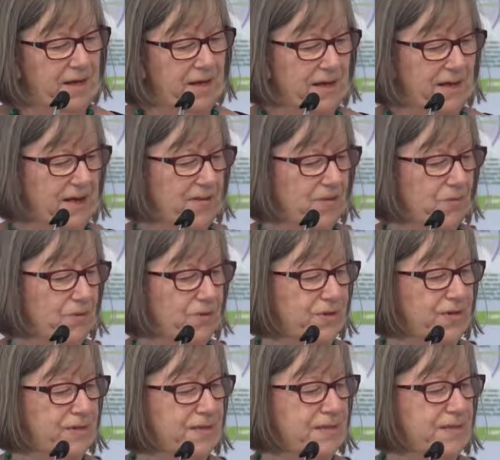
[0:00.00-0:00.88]
In other
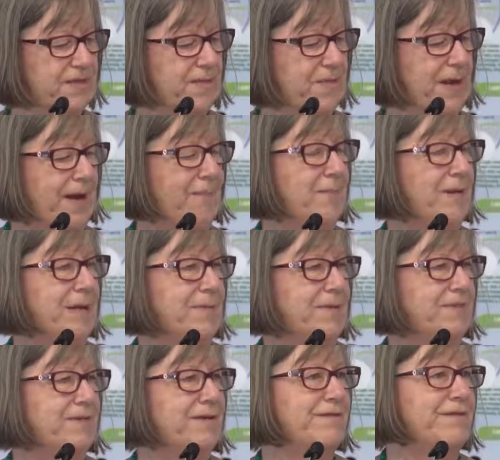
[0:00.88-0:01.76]
words, it's about
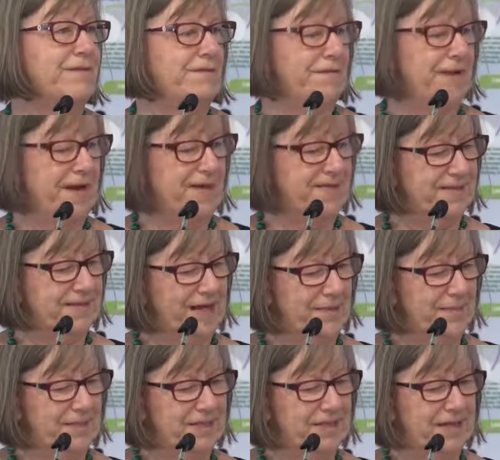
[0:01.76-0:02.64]
people of different faiths
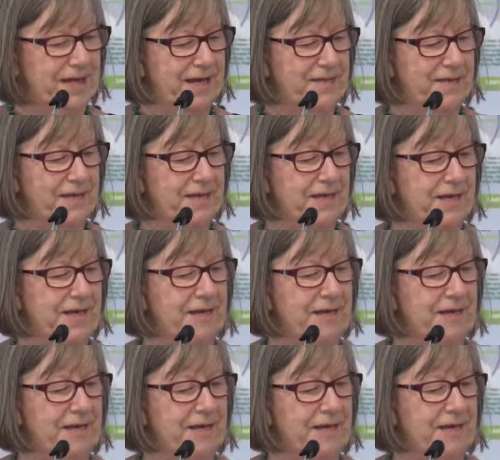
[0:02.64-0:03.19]
coming together